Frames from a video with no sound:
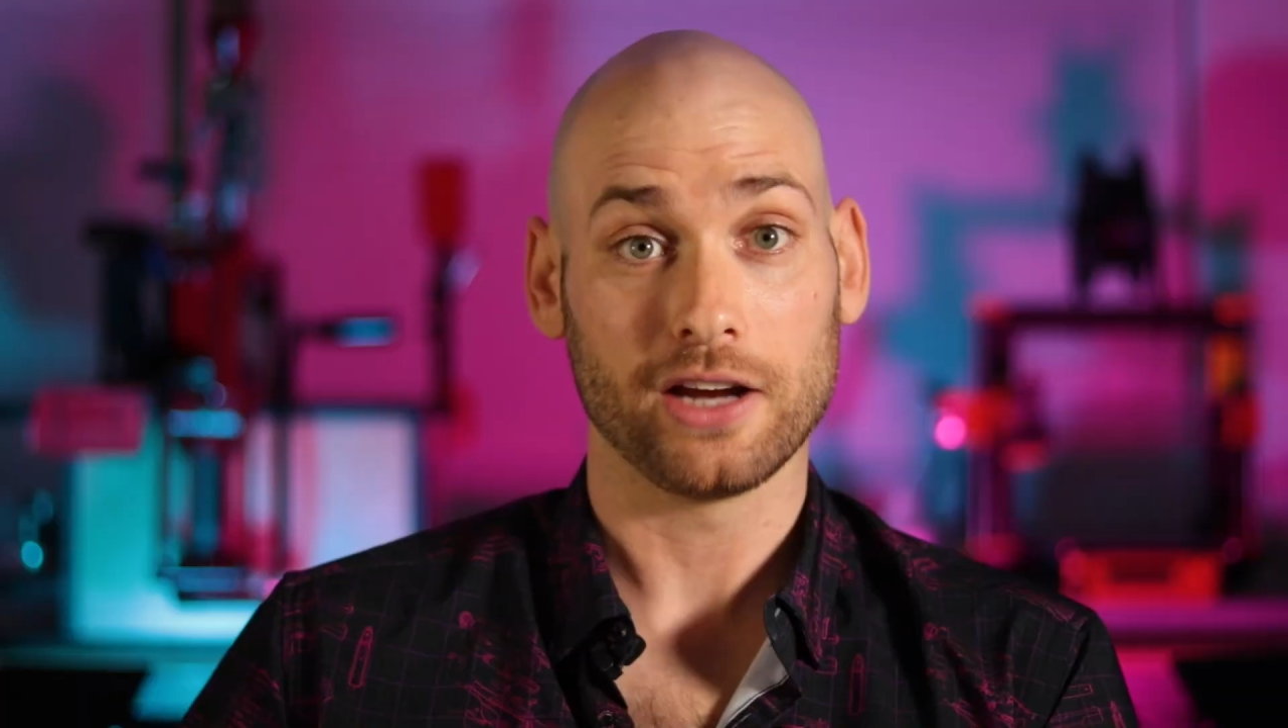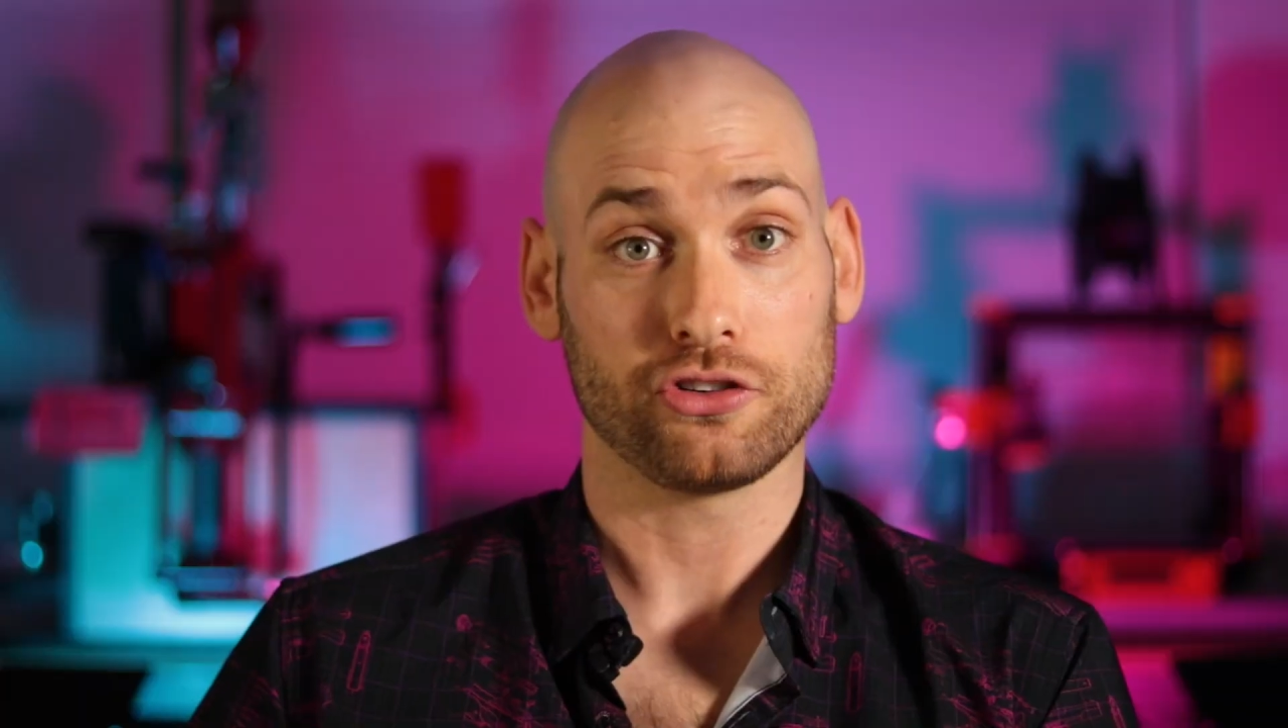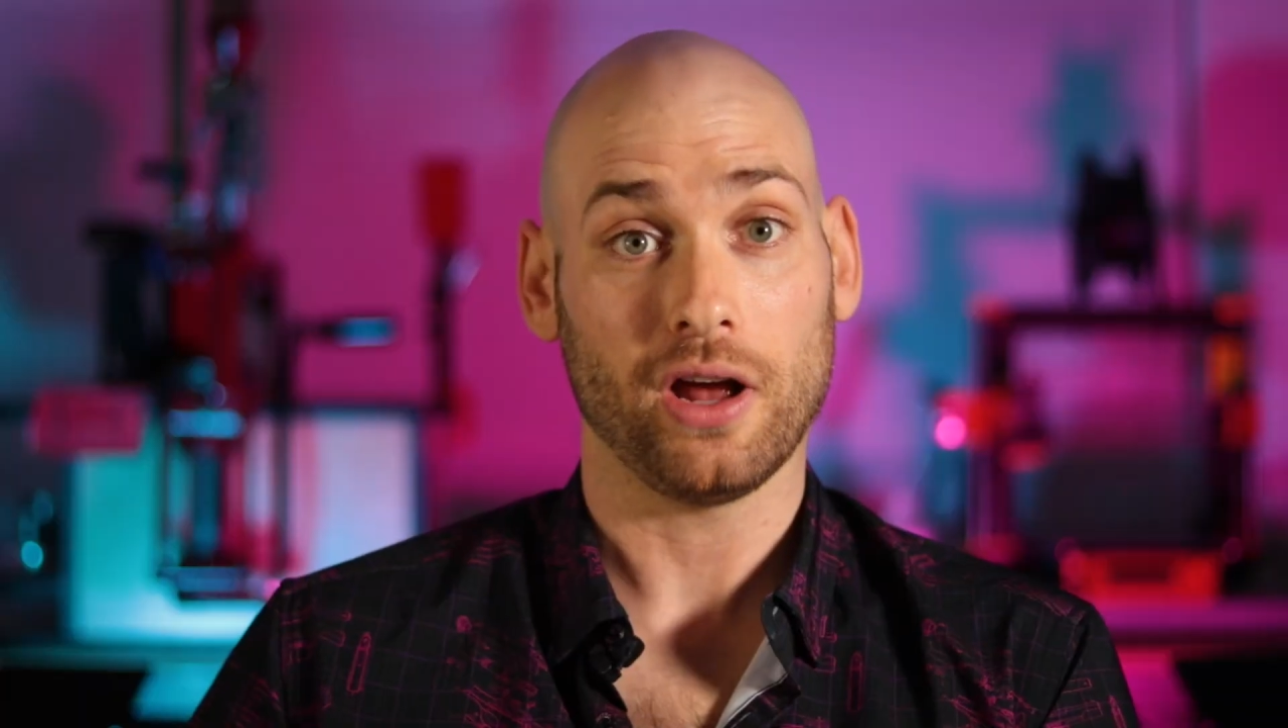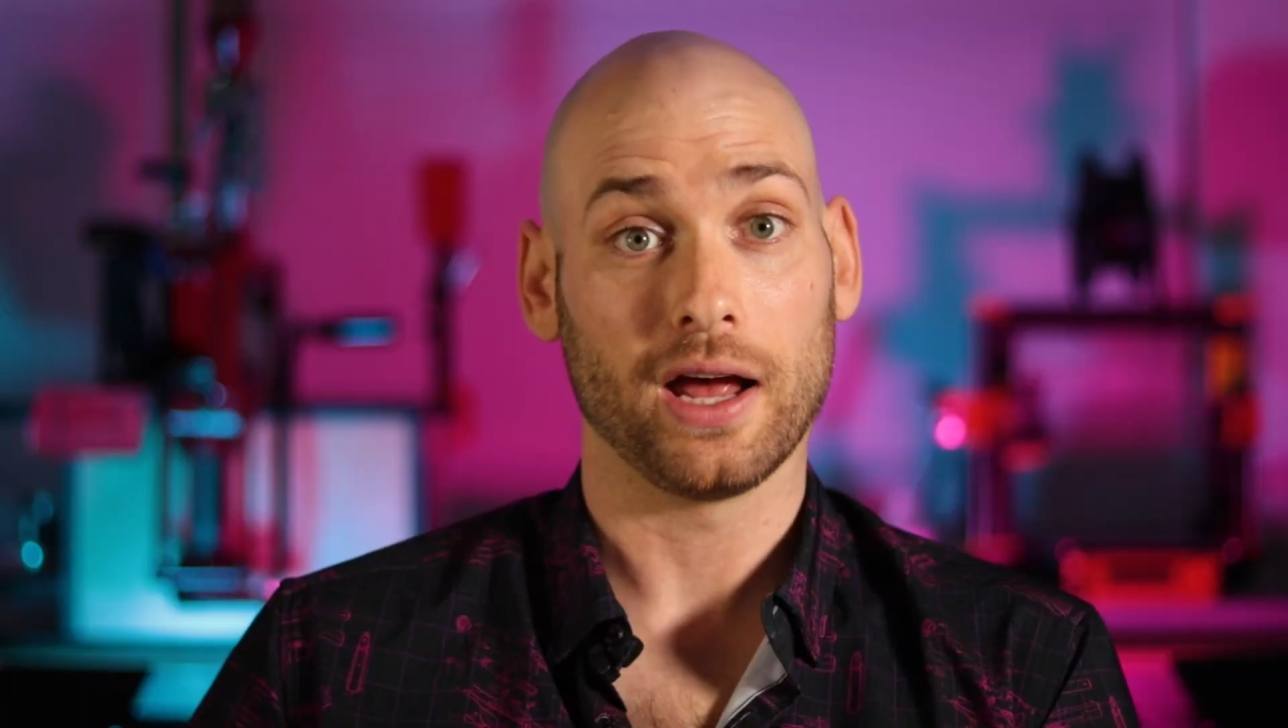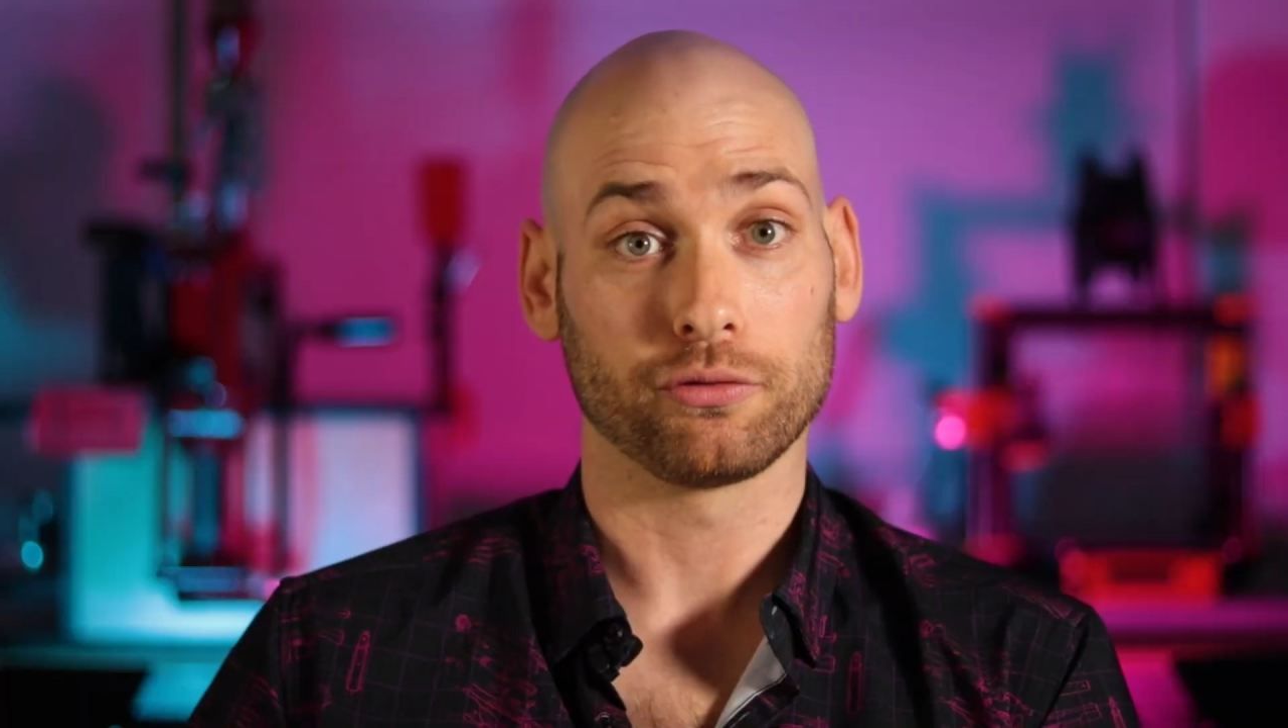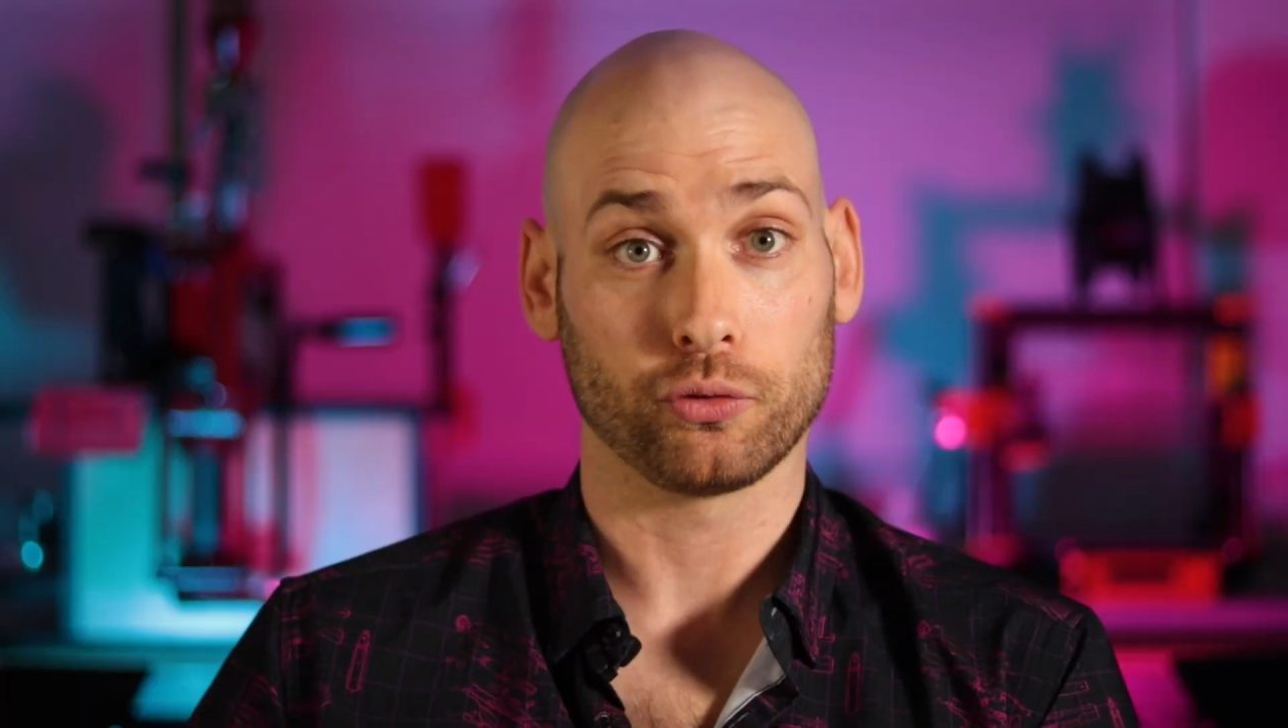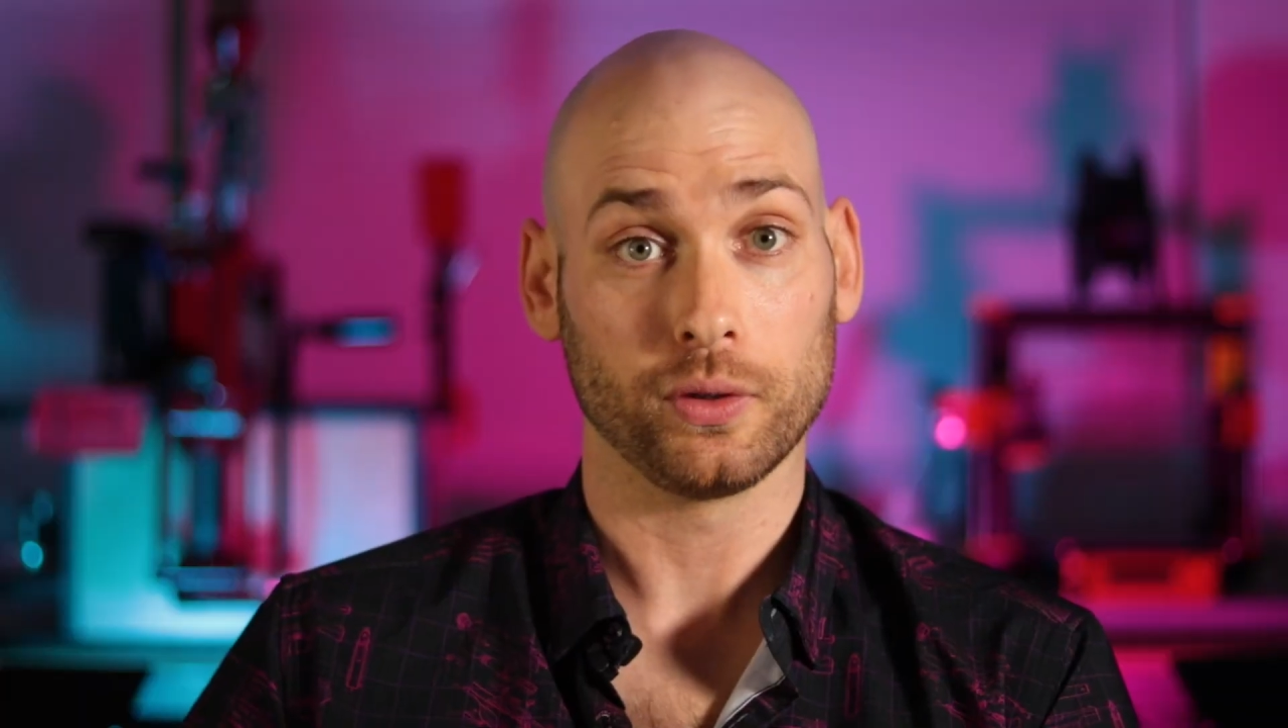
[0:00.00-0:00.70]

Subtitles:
I shot